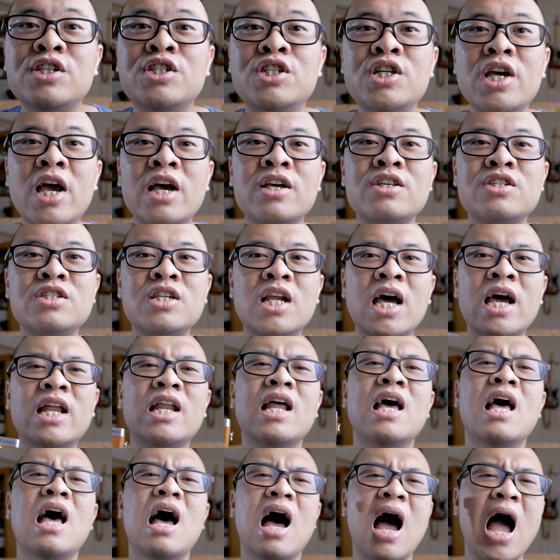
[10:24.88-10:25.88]
the
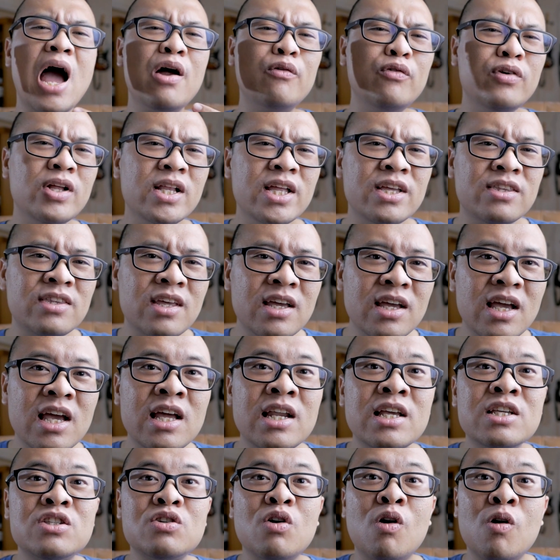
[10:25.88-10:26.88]
GX9, I really think
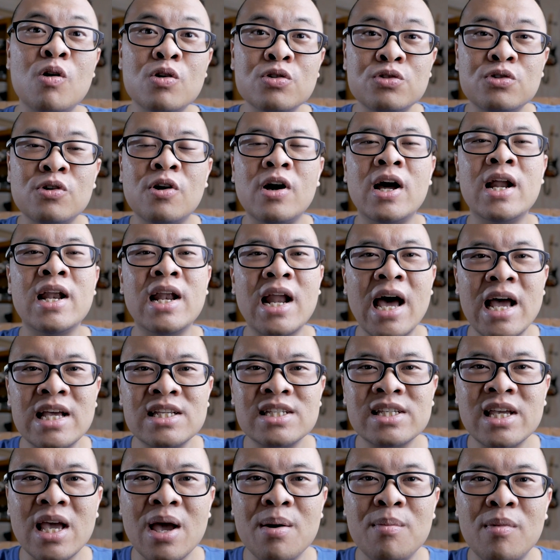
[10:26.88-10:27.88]
it is also a
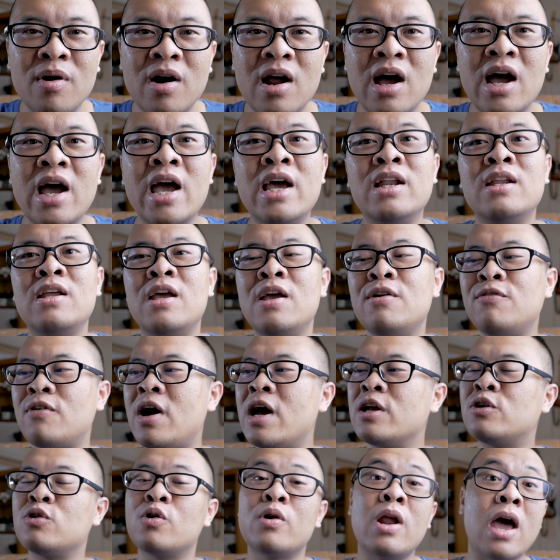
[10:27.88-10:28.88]
nice camera, and if
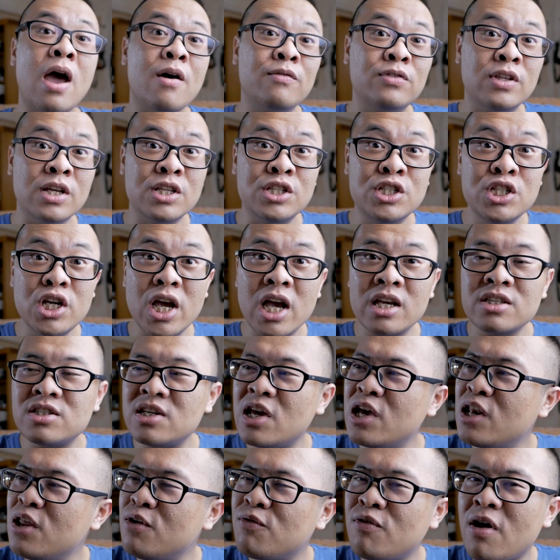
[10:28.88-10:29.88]
I don't have the
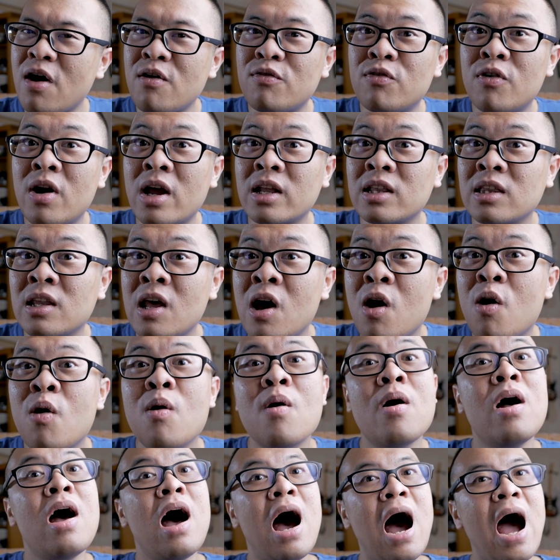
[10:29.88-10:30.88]
GX85 right
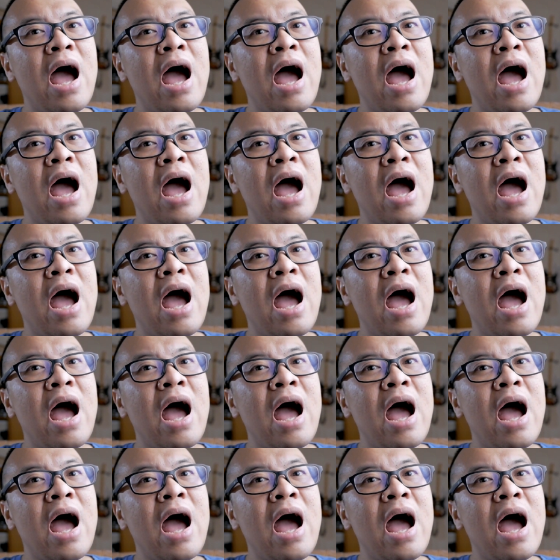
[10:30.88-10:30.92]
now,